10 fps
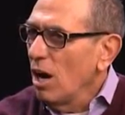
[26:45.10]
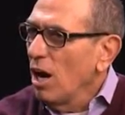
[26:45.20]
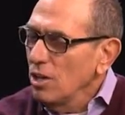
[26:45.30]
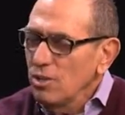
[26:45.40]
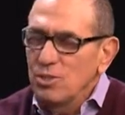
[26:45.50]

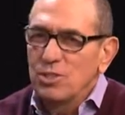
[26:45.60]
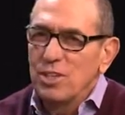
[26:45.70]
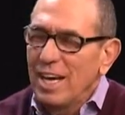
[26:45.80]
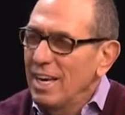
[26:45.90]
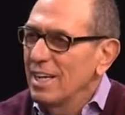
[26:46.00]

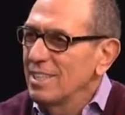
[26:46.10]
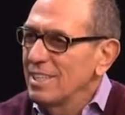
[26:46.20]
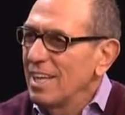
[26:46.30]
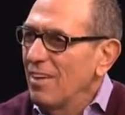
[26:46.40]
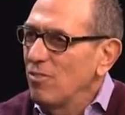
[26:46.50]
understand
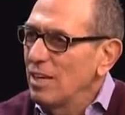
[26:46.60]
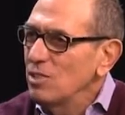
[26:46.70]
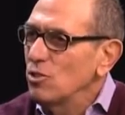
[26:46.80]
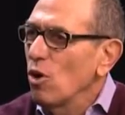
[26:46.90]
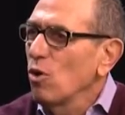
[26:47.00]
that
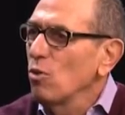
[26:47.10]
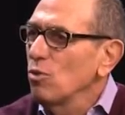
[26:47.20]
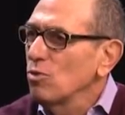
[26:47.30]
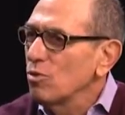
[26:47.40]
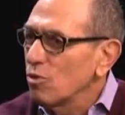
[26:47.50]
this
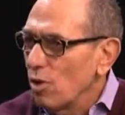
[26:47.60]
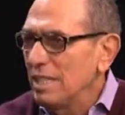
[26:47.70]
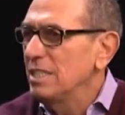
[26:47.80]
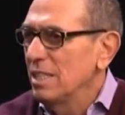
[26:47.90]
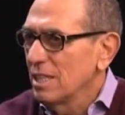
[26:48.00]
whole
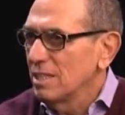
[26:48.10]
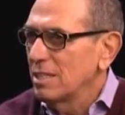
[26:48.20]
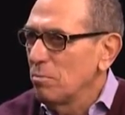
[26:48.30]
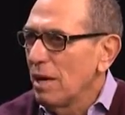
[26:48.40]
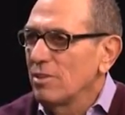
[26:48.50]
craziness
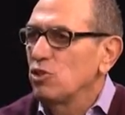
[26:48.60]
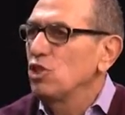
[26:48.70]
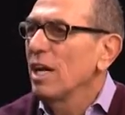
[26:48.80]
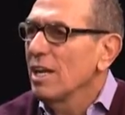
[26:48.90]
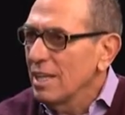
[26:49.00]
about
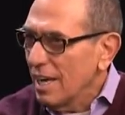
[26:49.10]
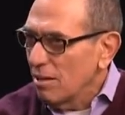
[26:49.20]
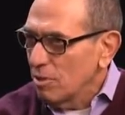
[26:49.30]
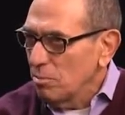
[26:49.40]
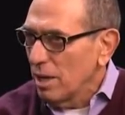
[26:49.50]
jailing
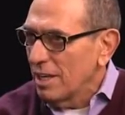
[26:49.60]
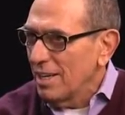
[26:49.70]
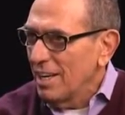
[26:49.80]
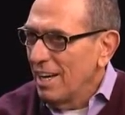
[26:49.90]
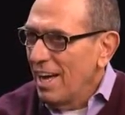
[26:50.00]
everybody
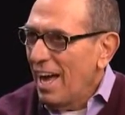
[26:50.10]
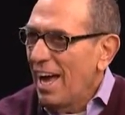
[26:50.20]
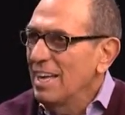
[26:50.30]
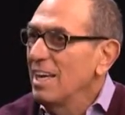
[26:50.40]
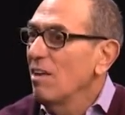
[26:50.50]

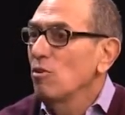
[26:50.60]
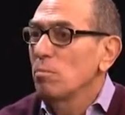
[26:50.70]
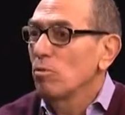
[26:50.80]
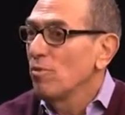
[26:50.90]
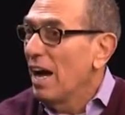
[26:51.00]
and never
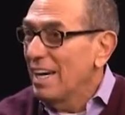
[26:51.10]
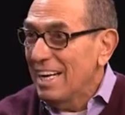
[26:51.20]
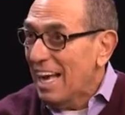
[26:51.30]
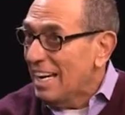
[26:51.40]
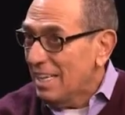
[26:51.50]

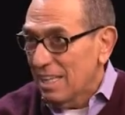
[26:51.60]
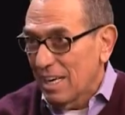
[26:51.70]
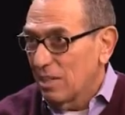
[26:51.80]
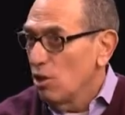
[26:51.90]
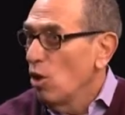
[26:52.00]
providing anything,
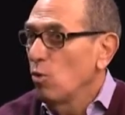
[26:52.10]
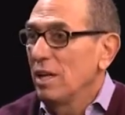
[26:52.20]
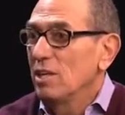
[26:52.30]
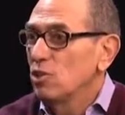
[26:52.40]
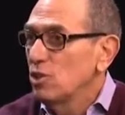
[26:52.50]
right. no
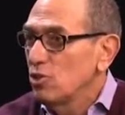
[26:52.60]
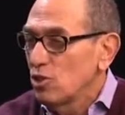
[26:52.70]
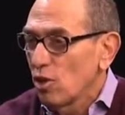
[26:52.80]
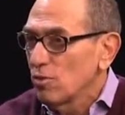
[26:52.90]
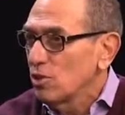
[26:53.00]
indigent
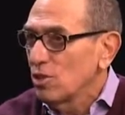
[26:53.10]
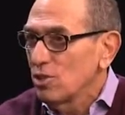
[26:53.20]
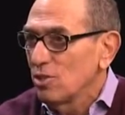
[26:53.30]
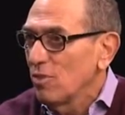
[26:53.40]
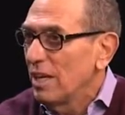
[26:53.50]

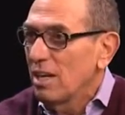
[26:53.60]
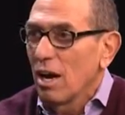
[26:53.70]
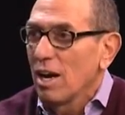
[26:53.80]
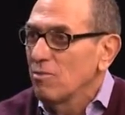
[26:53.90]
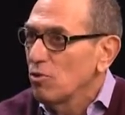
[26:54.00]
services of any
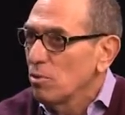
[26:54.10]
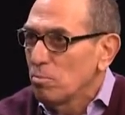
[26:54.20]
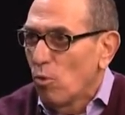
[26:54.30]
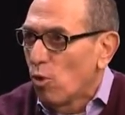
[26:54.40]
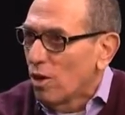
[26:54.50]
kind for the
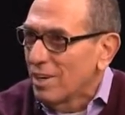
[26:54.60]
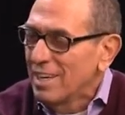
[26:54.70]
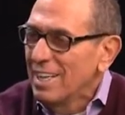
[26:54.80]
poor,